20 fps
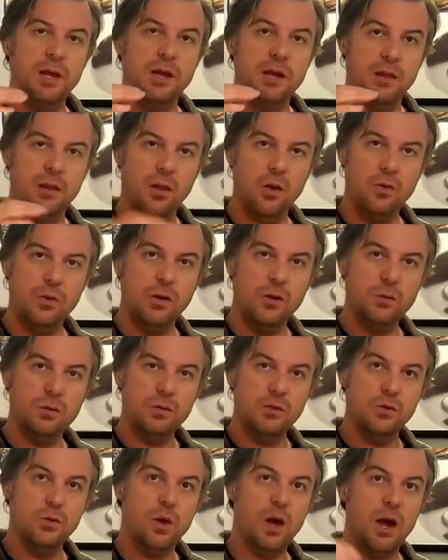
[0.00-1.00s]
a low note
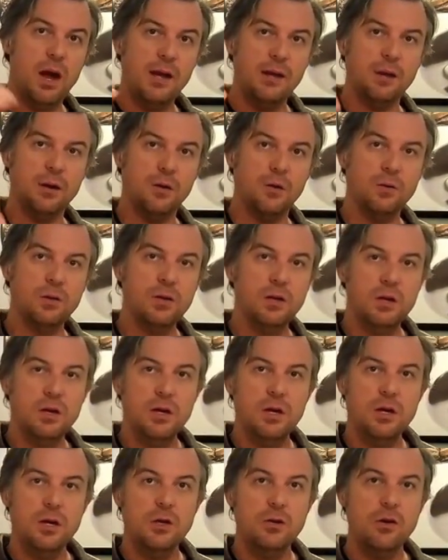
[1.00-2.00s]
to a high note,
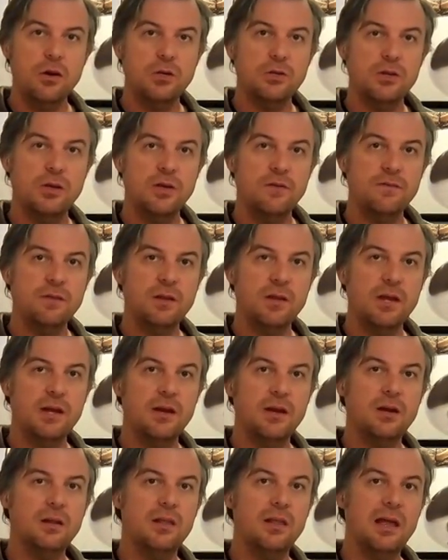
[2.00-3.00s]
you actually have to let
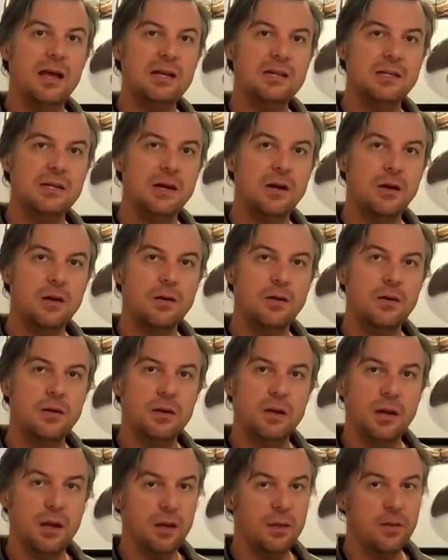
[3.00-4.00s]
out less air.
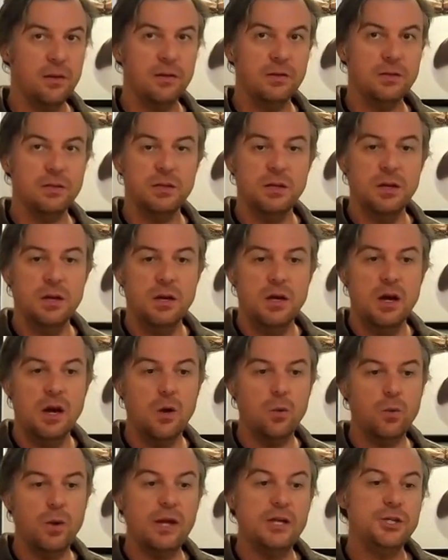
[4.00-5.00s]
And there's a
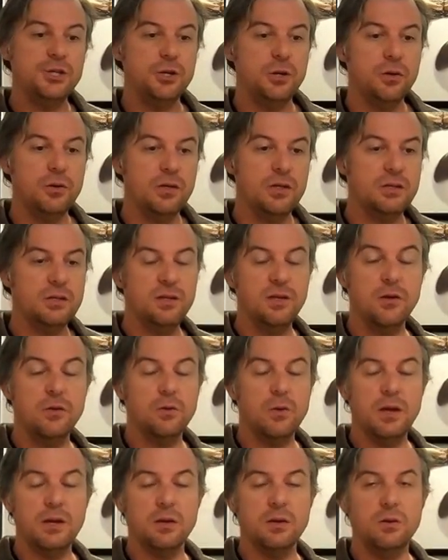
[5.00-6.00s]
ratio that's
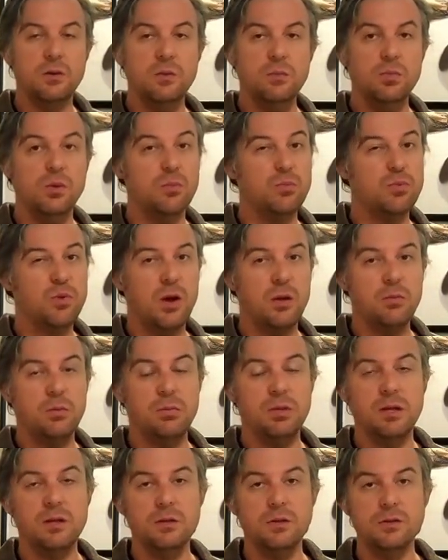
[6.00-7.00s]
theoretical, but
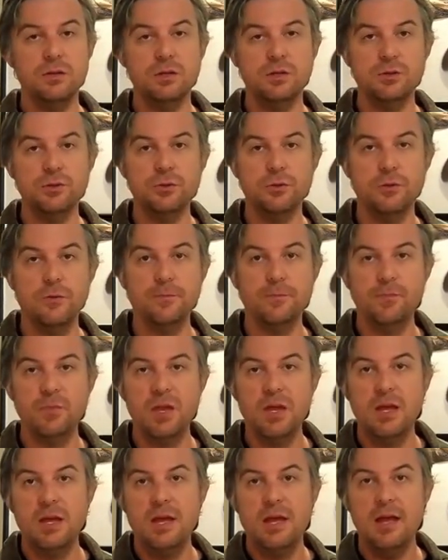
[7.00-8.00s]
probably close to true.
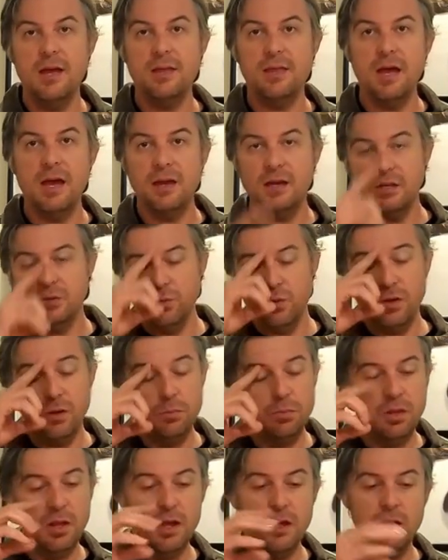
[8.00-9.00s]
And that is, when you
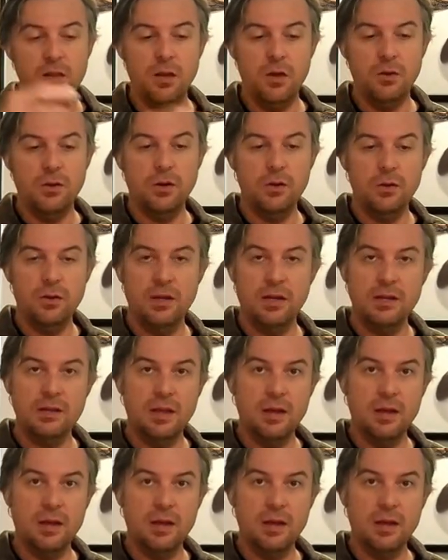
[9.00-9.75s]
play a low note, like